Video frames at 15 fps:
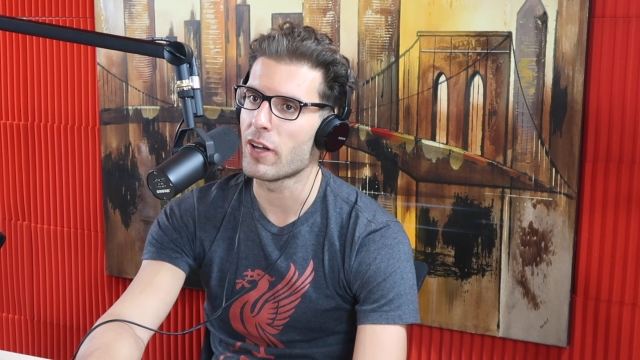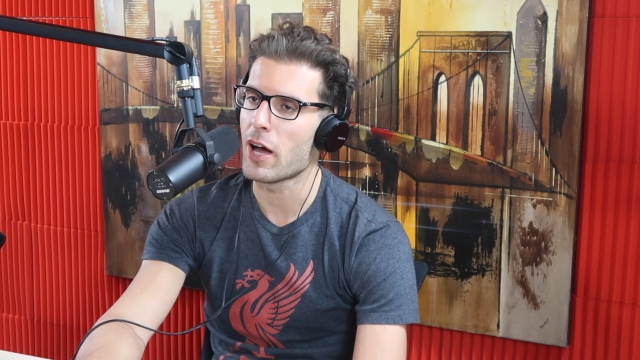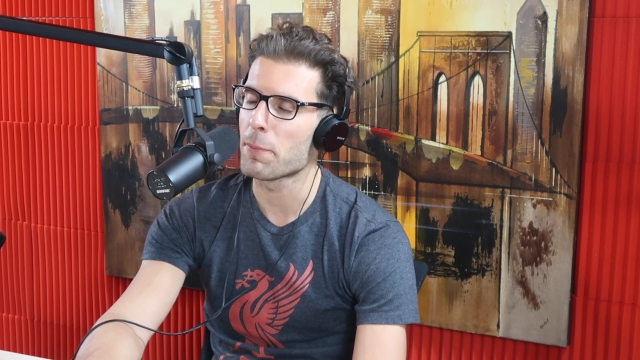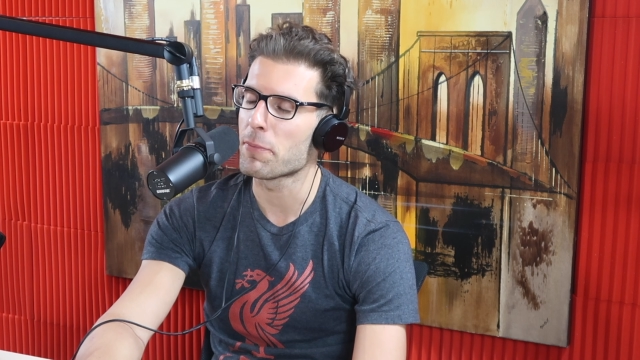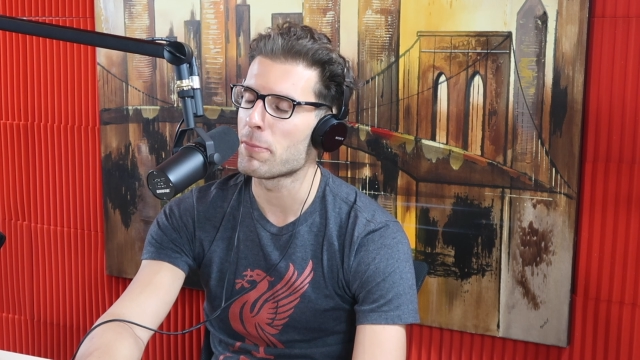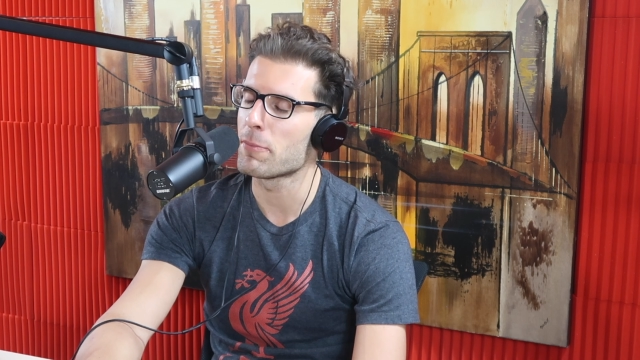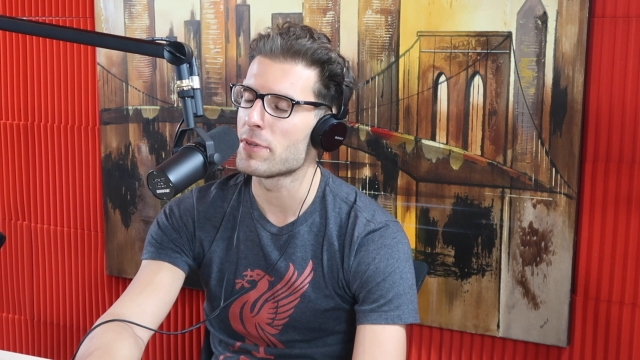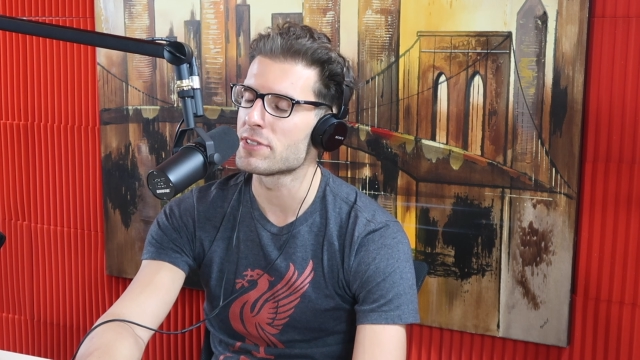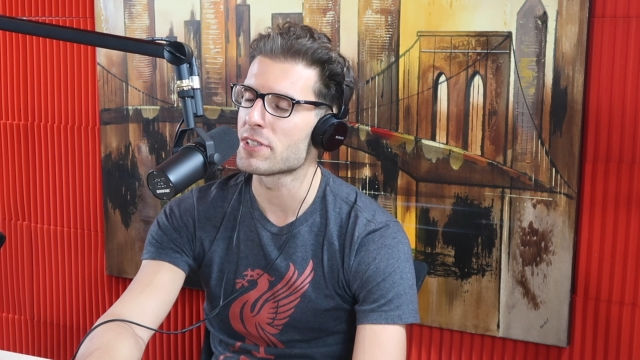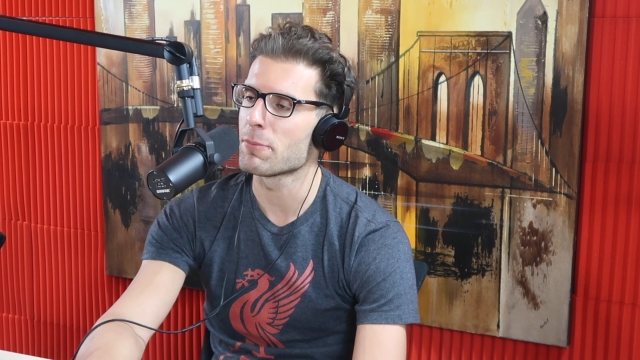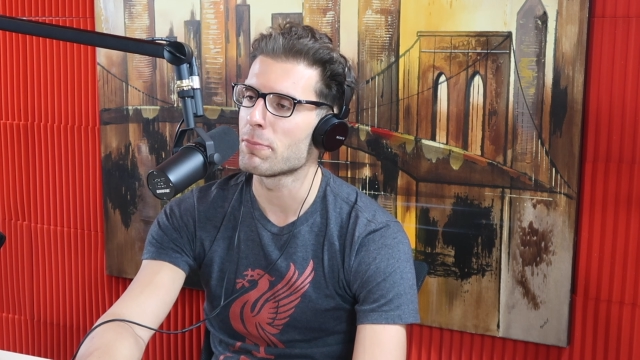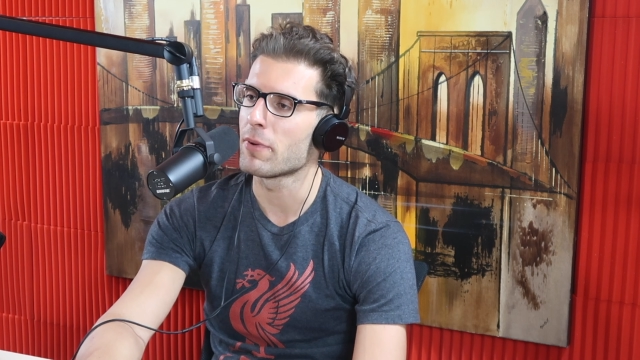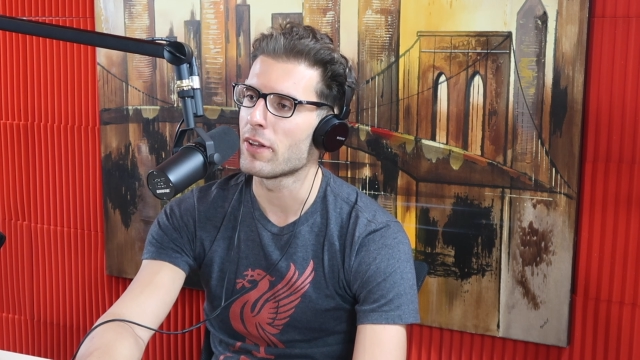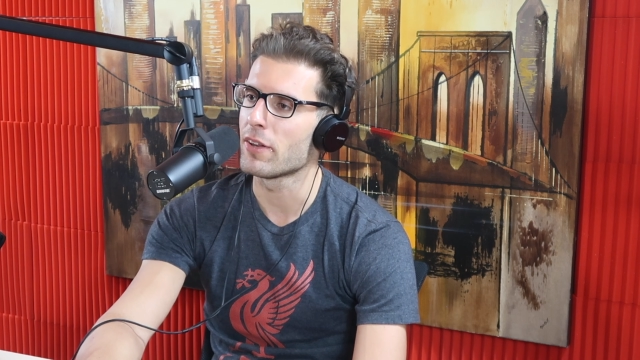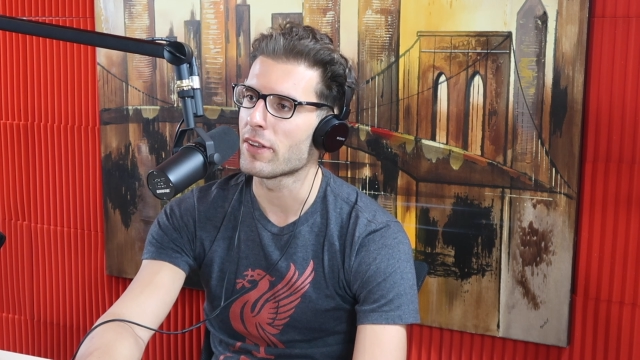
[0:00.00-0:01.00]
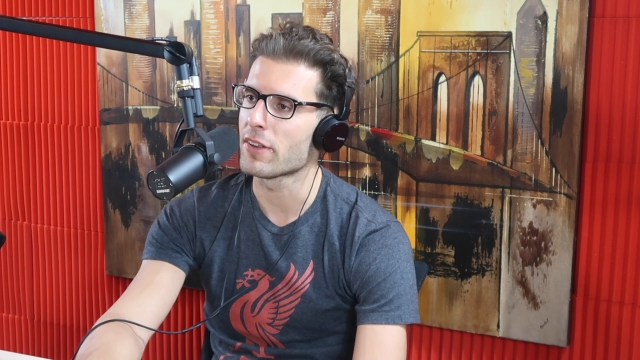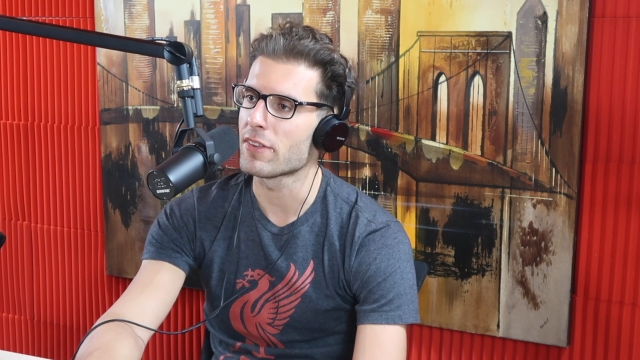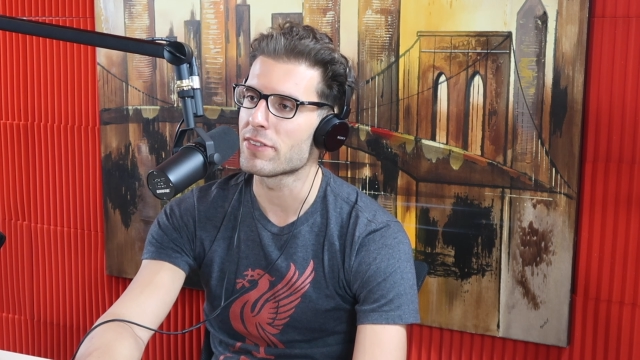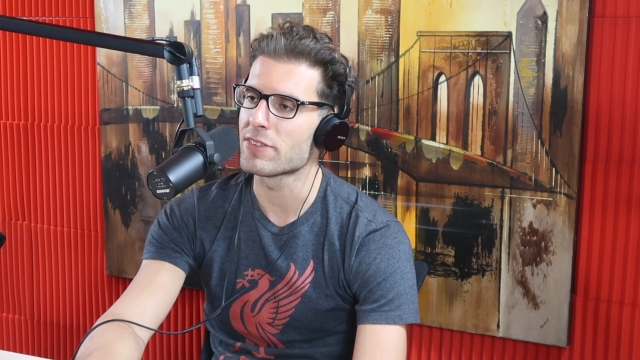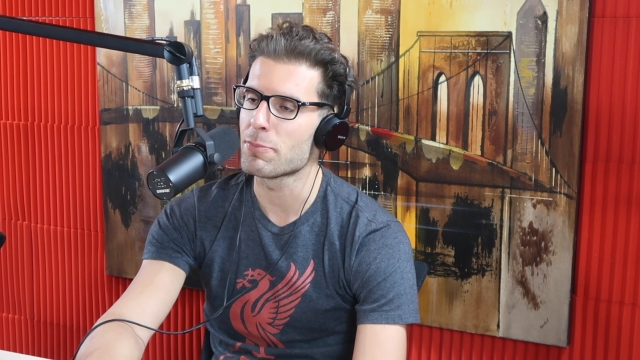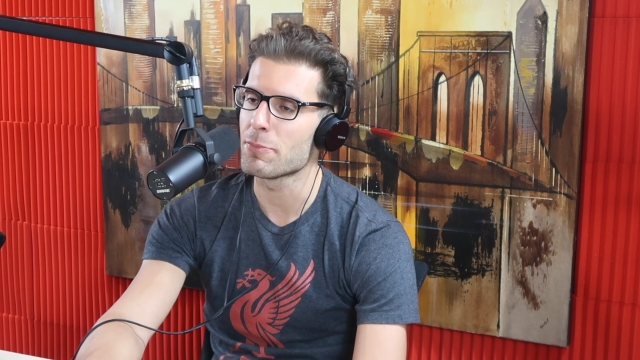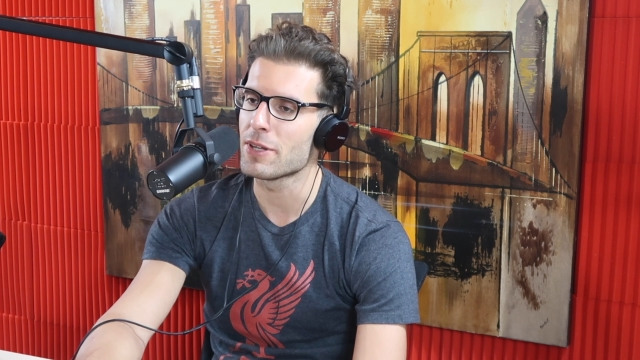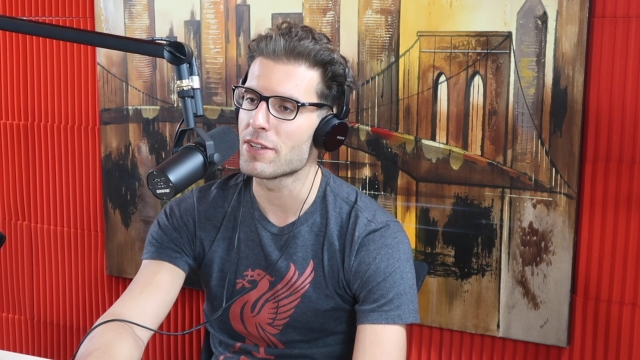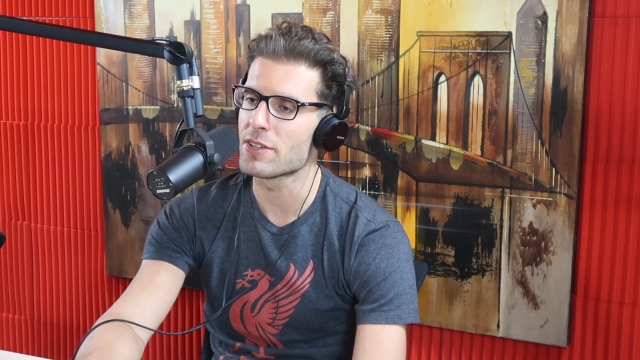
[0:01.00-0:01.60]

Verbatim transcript: optimistic about it. Like, to me,